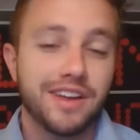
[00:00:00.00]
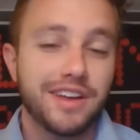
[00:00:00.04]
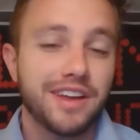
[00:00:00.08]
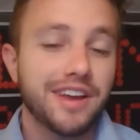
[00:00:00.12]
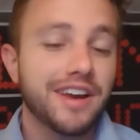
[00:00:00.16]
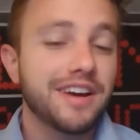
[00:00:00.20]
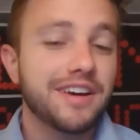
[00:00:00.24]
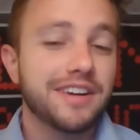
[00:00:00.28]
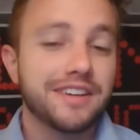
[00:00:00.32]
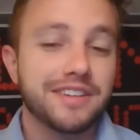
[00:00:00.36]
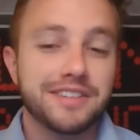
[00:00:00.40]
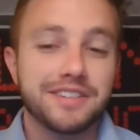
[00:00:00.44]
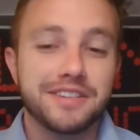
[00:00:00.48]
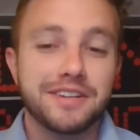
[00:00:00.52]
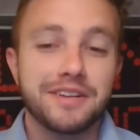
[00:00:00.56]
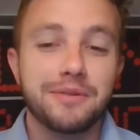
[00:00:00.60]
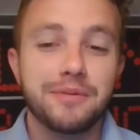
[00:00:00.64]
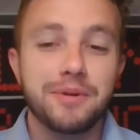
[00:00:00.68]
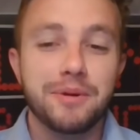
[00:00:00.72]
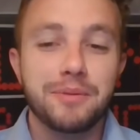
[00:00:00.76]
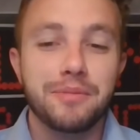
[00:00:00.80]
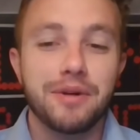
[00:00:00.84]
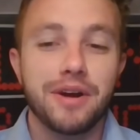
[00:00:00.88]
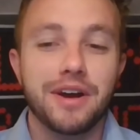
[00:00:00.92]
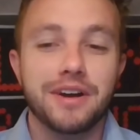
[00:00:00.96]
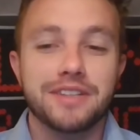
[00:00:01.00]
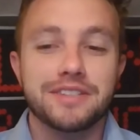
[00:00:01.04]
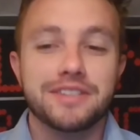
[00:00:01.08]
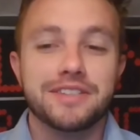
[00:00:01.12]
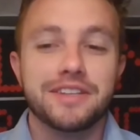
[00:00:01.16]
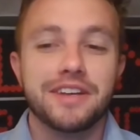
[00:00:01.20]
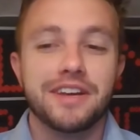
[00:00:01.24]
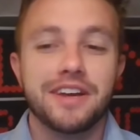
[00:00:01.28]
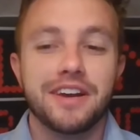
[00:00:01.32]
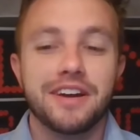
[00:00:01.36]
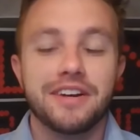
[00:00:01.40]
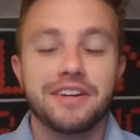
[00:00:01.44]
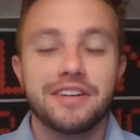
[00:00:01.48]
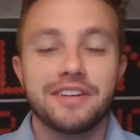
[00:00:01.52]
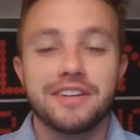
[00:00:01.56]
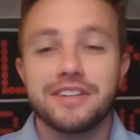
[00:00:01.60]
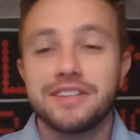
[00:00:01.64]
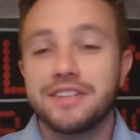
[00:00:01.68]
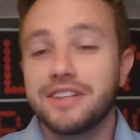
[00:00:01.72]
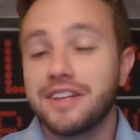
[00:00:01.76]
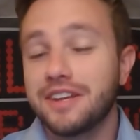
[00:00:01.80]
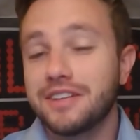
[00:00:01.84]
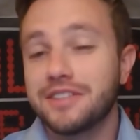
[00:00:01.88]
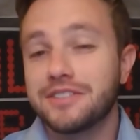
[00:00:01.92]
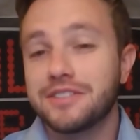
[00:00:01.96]
Yeah, it's going to be Braxton Garrett.
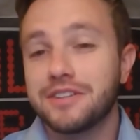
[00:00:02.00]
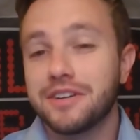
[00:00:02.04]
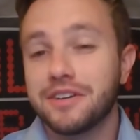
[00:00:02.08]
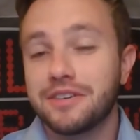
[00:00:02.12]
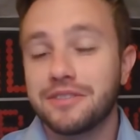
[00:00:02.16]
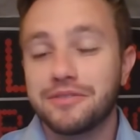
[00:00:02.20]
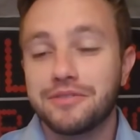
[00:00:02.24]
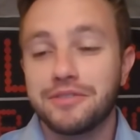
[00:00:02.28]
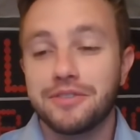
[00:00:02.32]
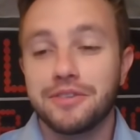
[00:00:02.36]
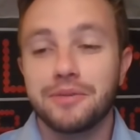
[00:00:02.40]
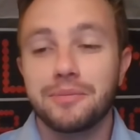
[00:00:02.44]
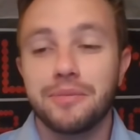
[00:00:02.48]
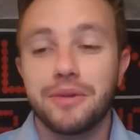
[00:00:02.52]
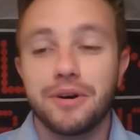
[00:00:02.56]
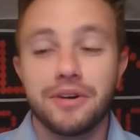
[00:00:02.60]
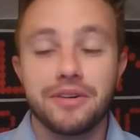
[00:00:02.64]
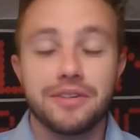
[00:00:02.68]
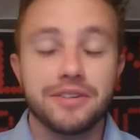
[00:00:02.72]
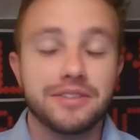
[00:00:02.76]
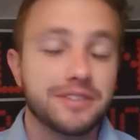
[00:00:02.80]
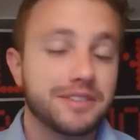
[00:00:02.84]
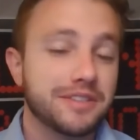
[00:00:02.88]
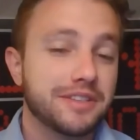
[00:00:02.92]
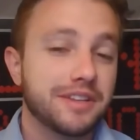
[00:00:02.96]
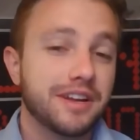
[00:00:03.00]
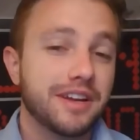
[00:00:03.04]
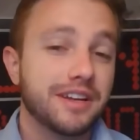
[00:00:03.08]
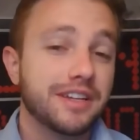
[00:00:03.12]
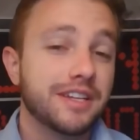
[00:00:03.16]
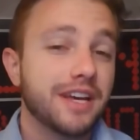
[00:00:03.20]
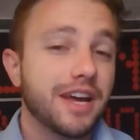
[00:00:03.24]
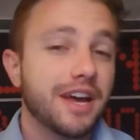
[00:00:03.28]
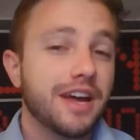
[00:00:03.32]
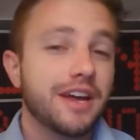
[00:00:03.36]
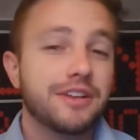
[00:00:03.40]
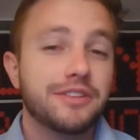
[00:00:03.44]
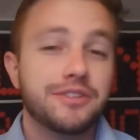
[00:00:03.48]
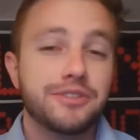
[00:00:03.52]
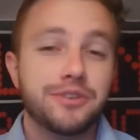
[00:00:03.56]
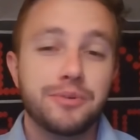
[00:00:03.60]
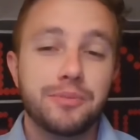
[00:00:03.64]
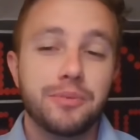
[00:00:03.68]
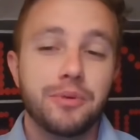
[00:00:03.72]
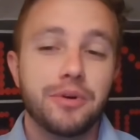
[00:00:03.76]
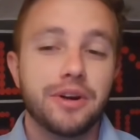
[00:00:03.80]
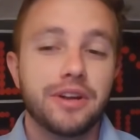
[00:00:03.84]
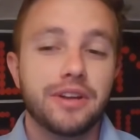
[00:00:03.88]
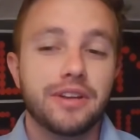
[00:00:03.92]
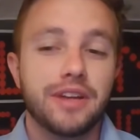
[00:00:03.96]
He, he's starting for the Marlins today.
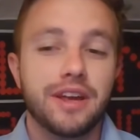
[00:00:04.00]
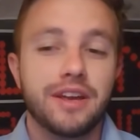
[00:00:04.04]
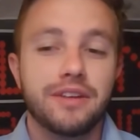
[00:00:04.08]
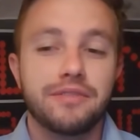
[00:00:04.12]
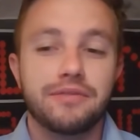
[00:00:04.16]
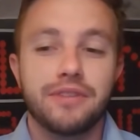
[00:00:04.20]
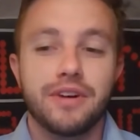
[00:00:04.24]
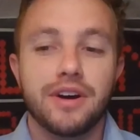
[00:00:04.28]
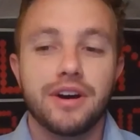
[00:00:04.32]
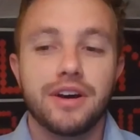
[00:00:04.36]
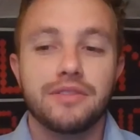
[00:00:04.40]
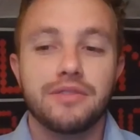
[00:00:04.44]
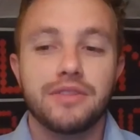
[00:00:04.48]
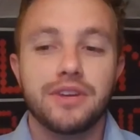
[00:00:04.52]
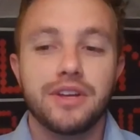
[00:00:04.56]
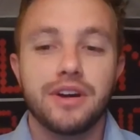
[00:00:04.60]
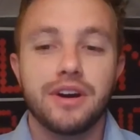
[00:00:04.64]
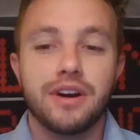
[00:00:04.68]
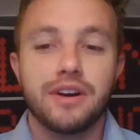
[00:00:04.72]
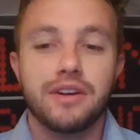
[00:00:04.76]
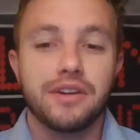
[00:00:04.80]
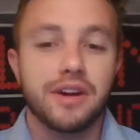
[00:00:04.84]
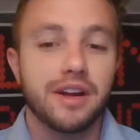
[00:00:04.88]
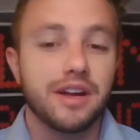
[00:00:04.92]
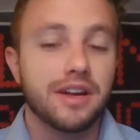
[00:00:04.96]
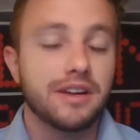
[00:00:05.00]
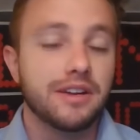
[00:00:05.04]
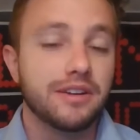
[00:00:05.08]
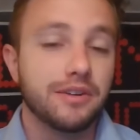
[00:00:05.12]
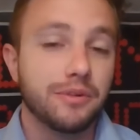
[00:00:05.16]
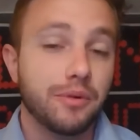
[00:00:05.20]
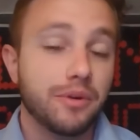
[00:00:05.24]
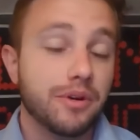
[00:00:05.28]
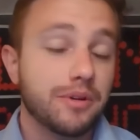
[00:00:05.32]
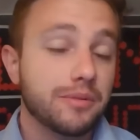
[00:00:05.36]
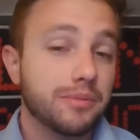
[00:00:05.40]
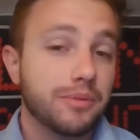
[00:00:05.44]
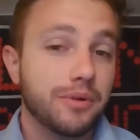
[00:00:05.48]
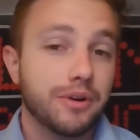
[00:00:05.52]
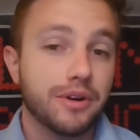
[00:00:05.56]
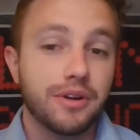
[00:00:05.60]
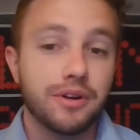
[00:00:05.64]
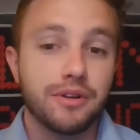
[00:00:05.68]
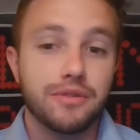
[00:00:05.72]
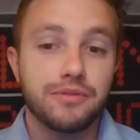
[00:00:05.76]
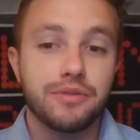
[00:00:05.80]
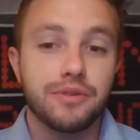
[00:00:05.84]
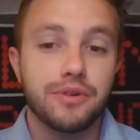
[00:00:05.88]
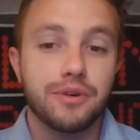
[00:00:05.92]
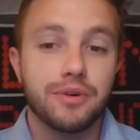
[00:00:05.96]
2.85 ERA and a
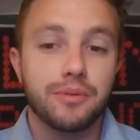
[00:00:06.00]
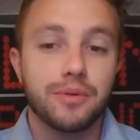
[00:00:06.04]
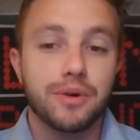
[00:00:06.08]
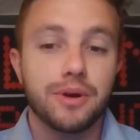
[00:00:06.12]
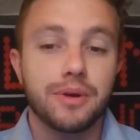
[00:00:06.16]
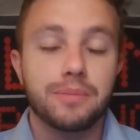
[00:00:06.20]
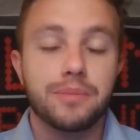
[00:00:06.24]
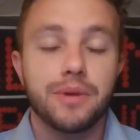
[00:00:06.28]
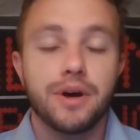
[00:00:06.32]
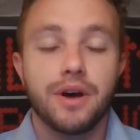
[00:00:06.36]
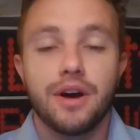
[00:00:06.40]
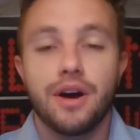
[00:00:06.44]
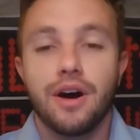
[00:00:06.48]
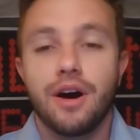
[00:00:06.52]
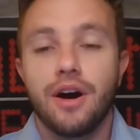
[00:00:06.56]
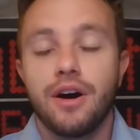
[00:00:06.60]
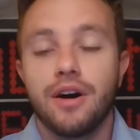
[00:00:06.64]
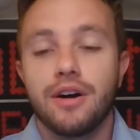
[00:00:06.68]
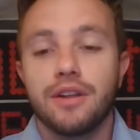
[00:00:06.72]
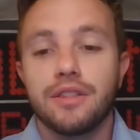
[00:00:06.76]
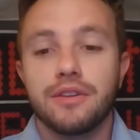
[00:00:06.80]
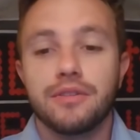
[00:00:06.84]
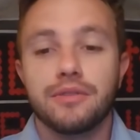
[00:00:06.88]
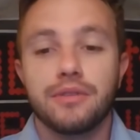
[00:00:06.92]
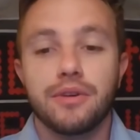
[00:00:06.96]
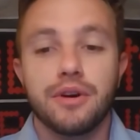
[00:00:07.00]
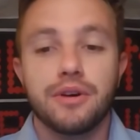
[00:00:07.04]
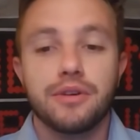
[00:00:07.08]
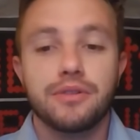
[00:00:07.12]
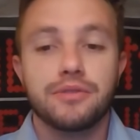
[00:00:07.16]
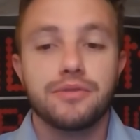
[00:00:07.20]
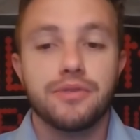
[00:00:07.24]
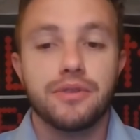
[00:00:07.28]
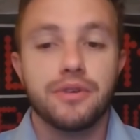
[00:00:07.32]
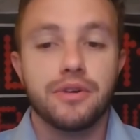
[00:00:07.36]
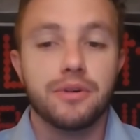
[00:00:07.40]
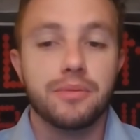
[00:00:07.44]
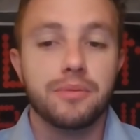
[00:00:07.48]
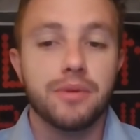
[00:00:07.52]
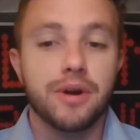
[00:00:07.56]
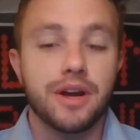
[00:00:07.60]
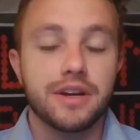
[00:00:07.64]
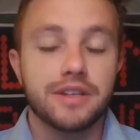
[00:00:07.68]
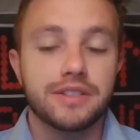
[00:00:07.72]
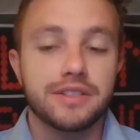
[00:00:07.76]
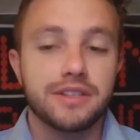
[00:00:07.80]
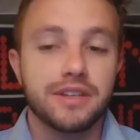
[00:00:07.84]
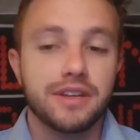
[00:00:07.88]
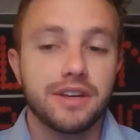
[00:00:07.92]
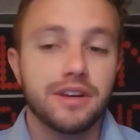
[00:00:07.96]
1.04 whip on the road for
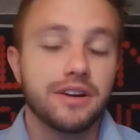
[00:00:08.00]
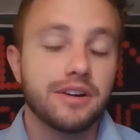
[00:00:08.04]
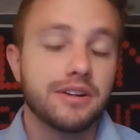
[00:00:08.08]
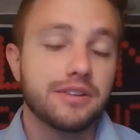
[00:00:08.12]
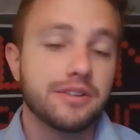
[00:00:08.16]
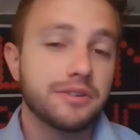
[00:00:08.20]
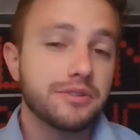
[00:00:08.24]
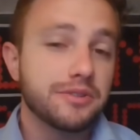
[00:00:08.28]
Braxton Garrett.